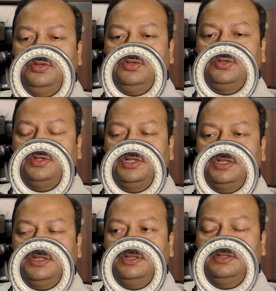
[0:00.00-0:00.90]
shoot
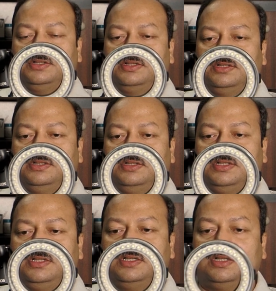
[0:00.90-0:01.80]
it. This
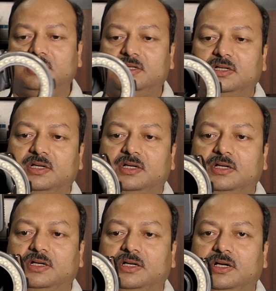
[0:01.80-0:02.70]
is the thing.
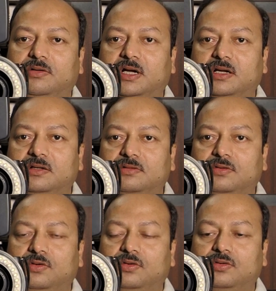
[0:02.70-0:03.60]
You can
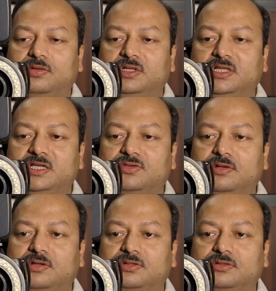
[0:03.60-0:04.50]
go in this way
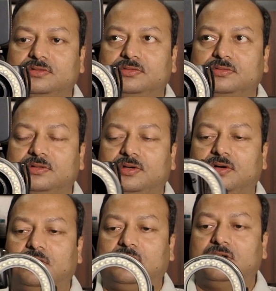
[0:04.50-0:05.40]
also
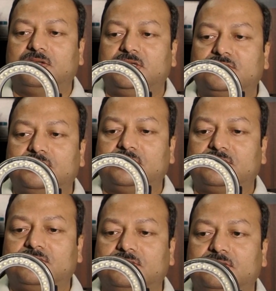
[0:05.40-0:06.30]
or this way
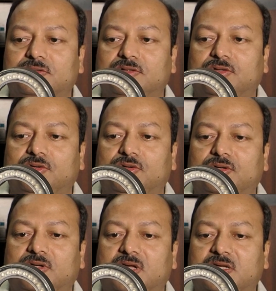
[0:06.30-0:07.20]
also,
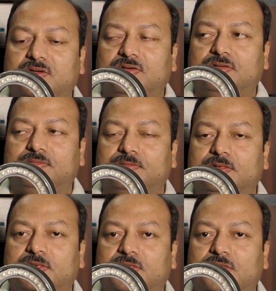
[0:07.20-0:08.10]
nothing wrong.
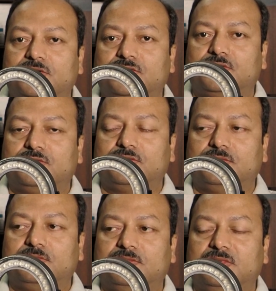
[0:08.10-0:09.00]
So
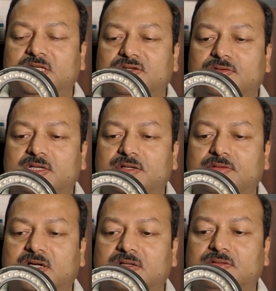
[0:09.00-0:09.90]
this way you
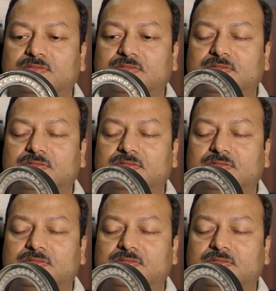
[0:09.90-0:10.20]
can